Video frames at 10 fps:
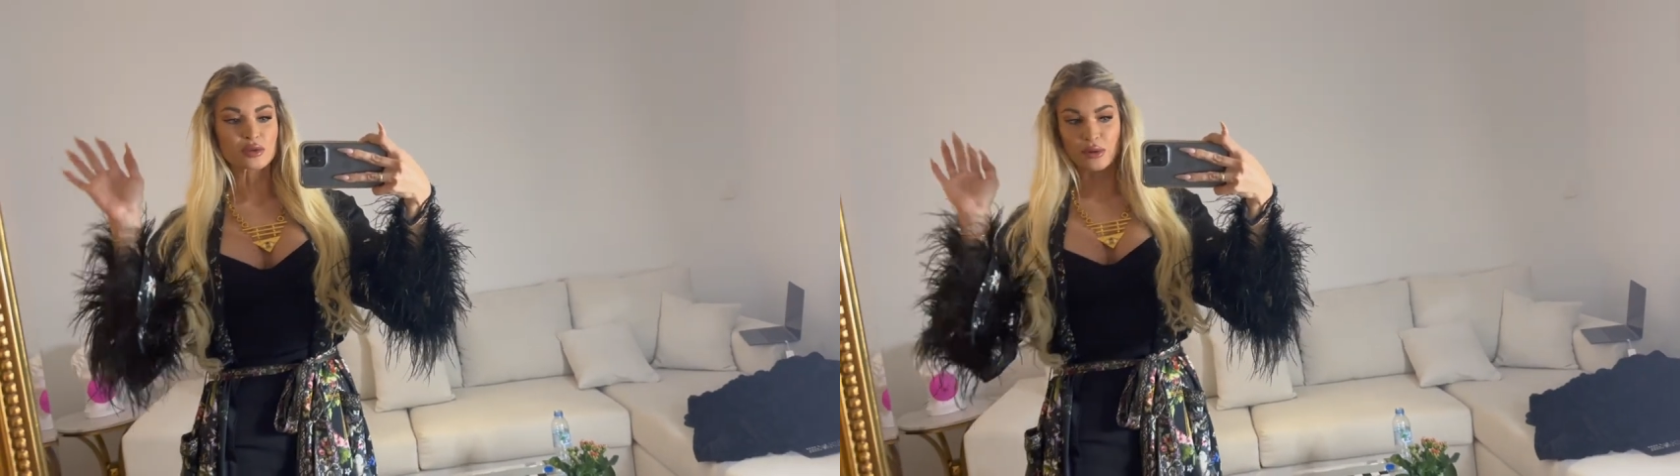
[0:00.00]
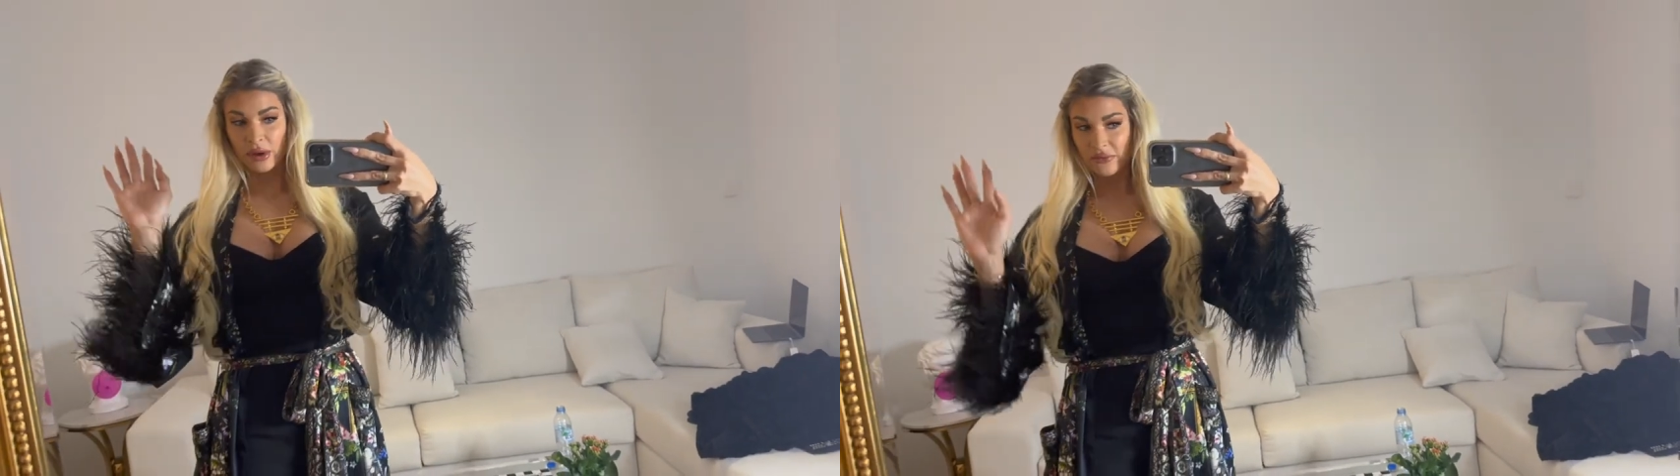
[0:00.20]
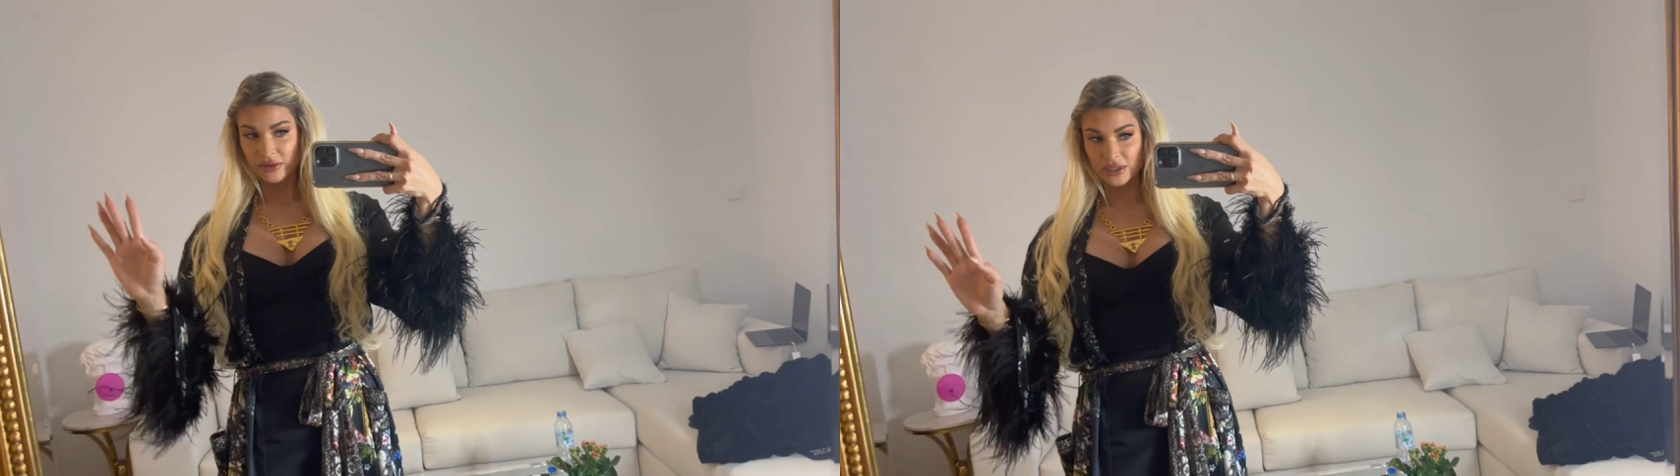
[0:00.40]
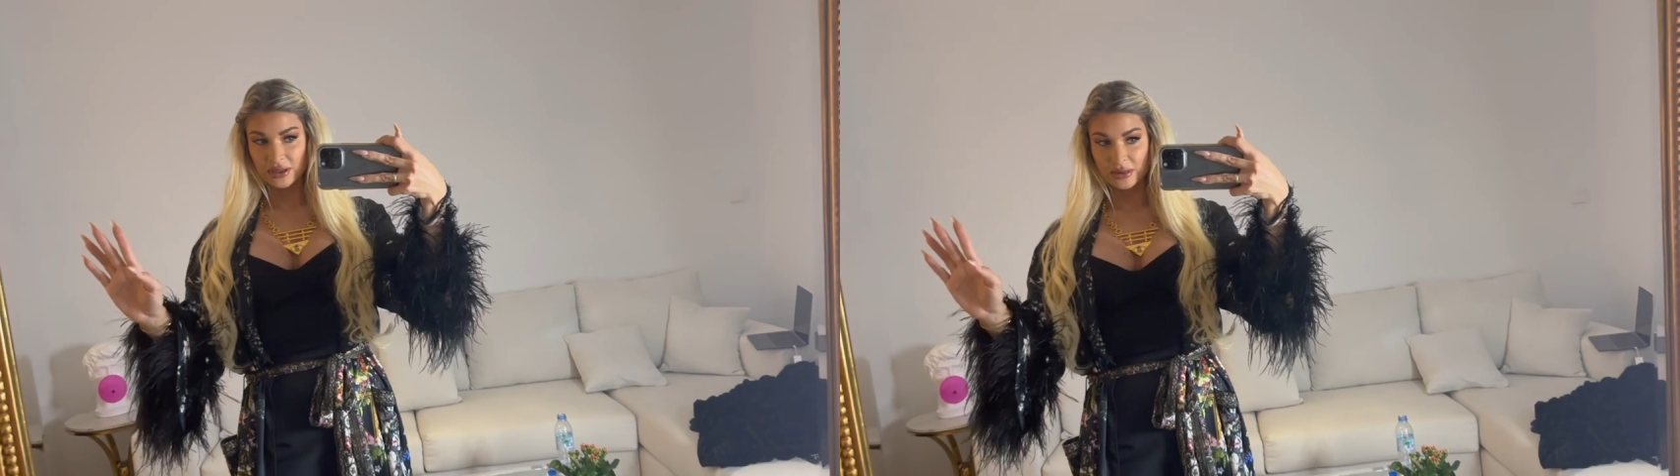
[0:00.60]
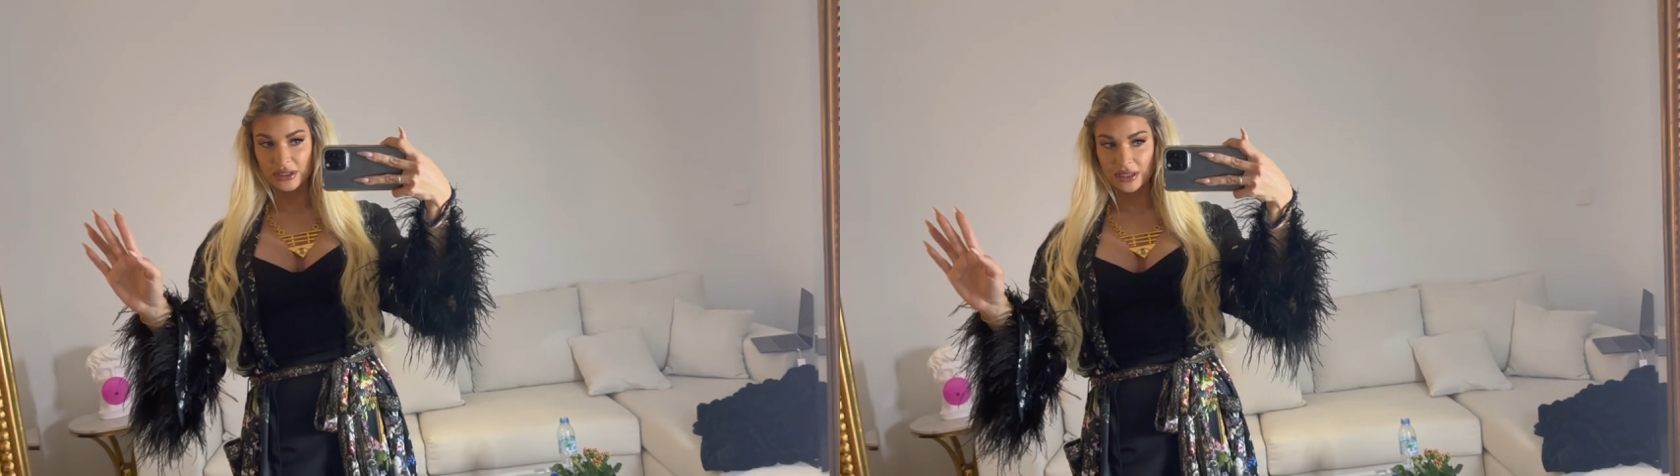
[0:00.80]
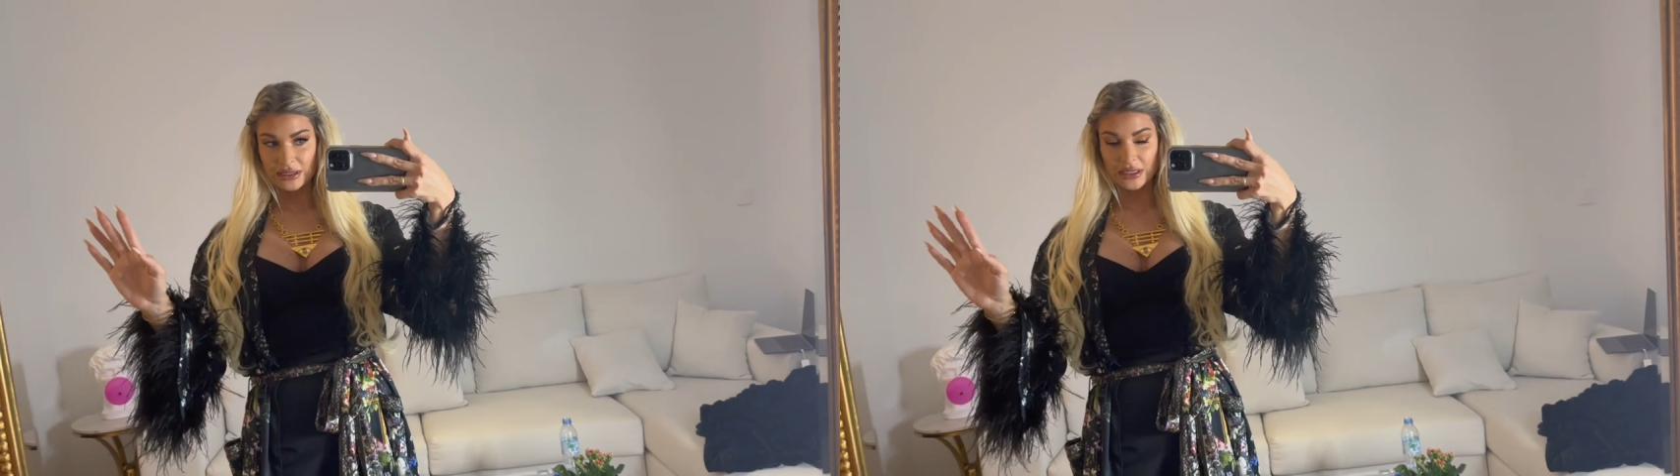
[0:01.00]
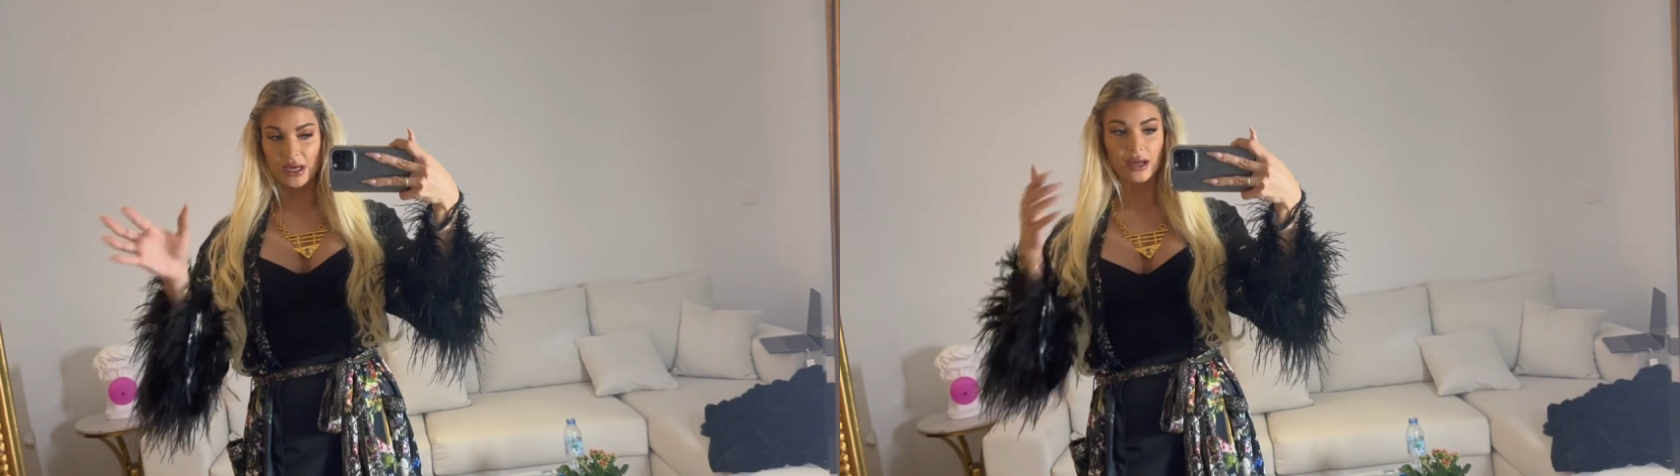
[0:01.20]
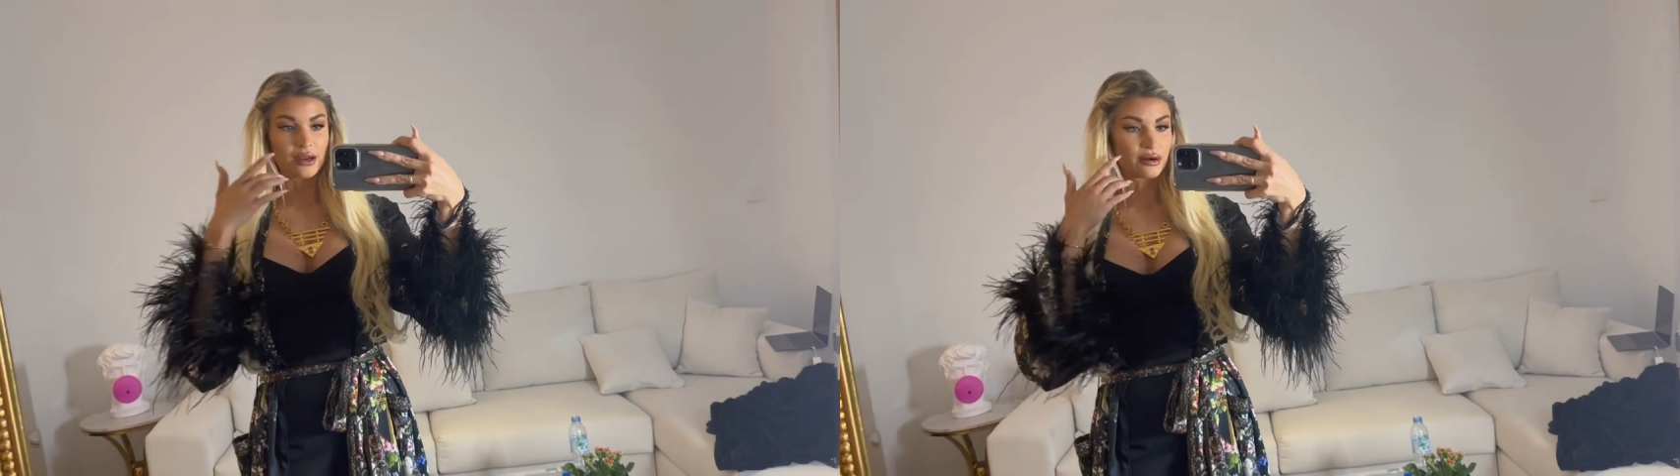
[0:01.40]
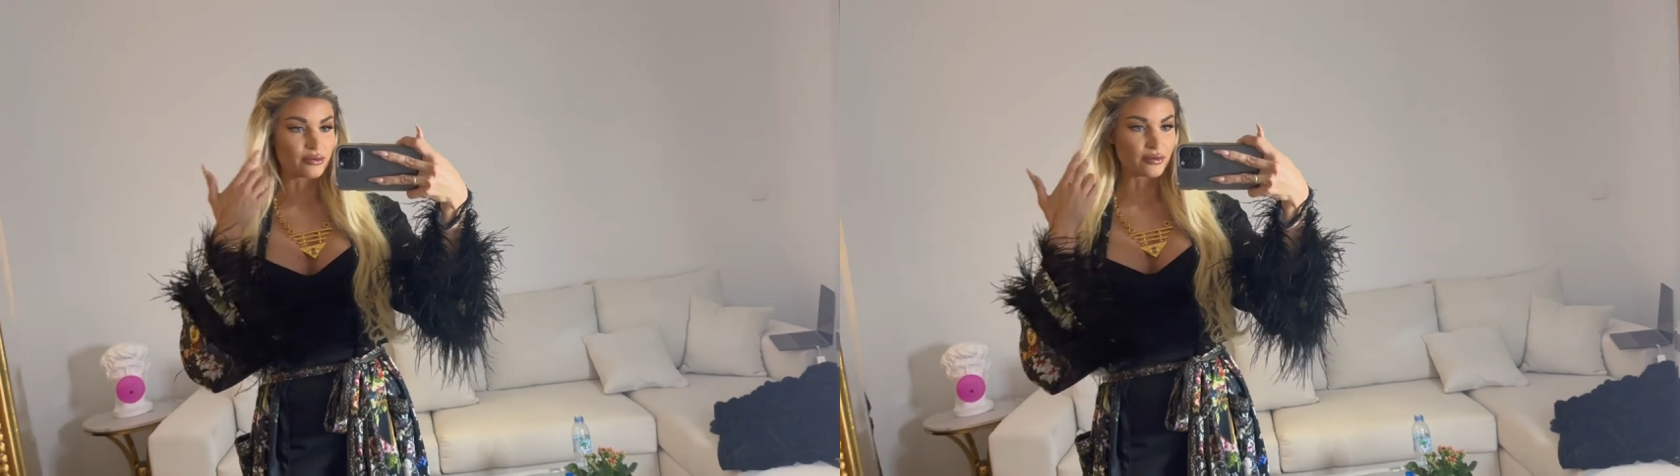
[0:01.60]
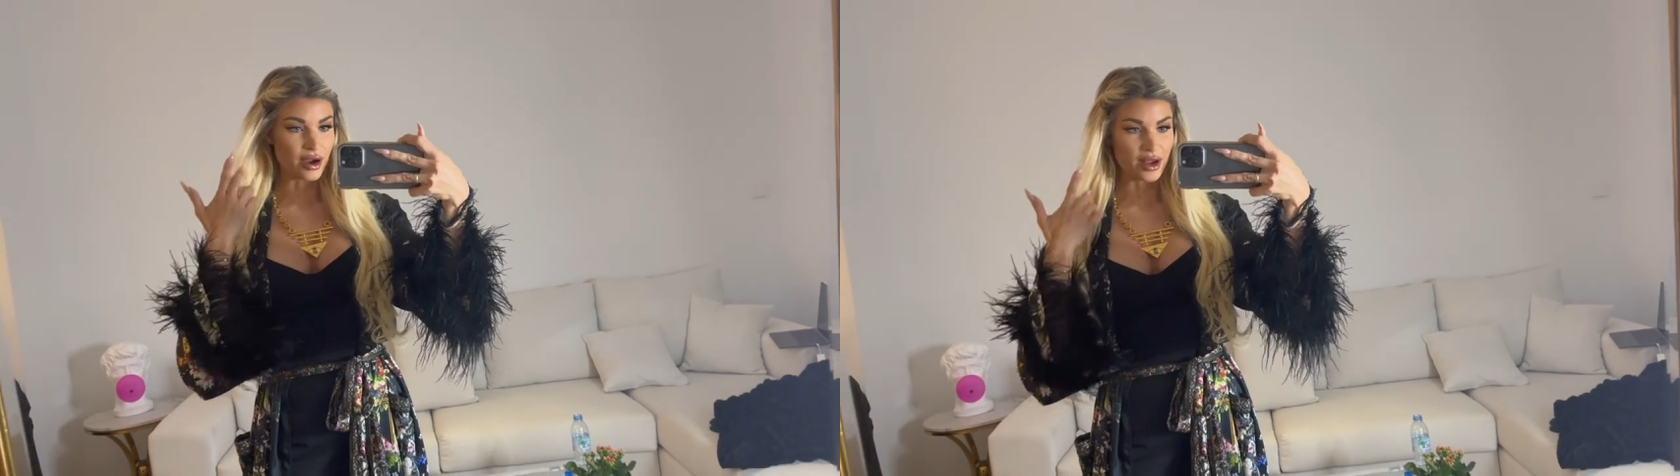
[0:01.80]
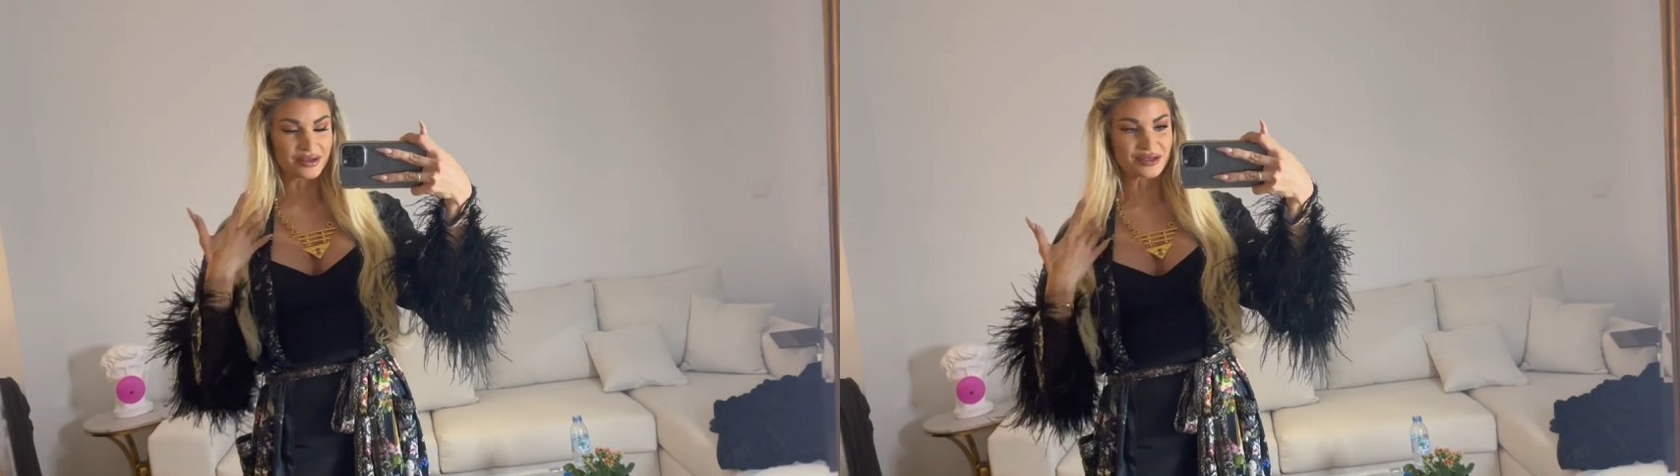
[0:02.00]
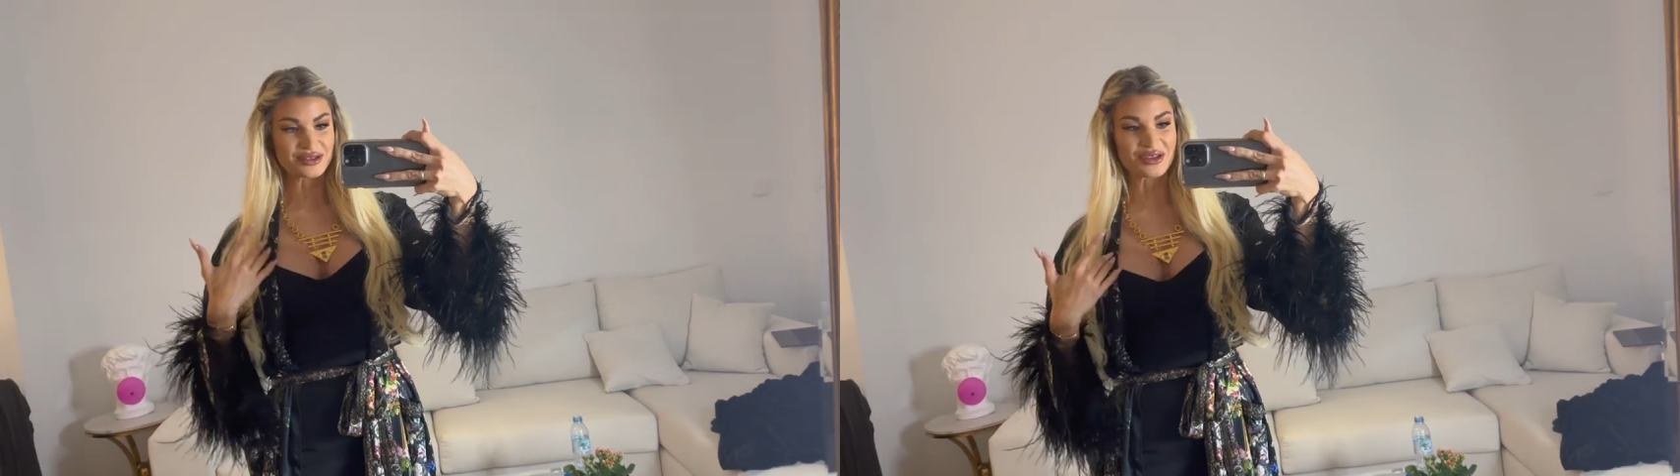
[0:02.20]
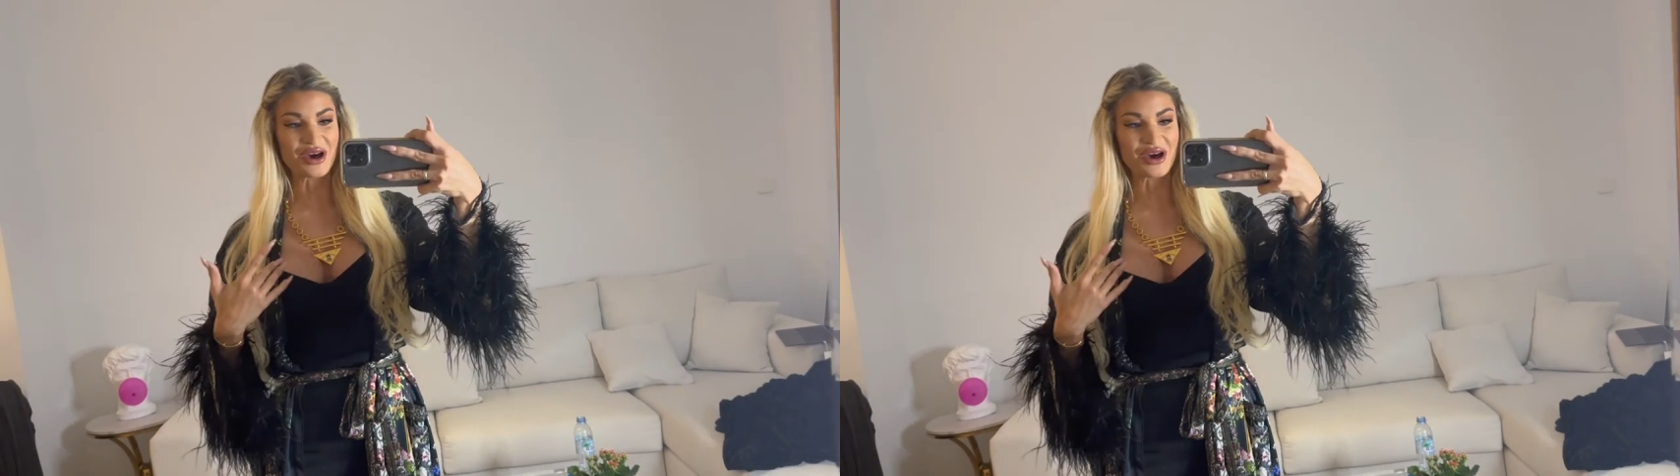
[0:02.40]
we're going for dinner with Disa and her friends.